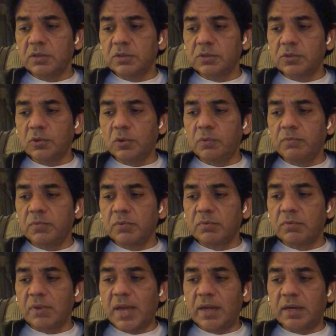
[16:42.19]
So,
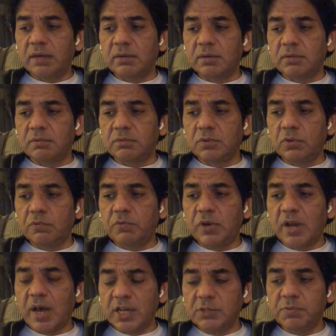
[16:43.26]
and for
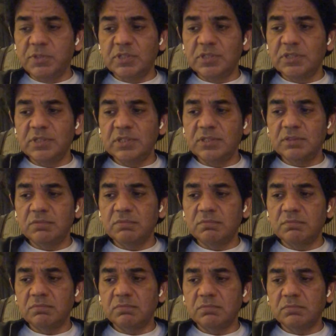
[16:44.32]
large businesses,
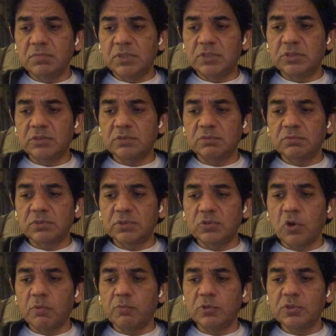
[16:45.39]
it's
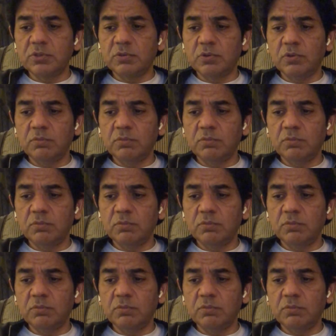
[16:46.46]
almost,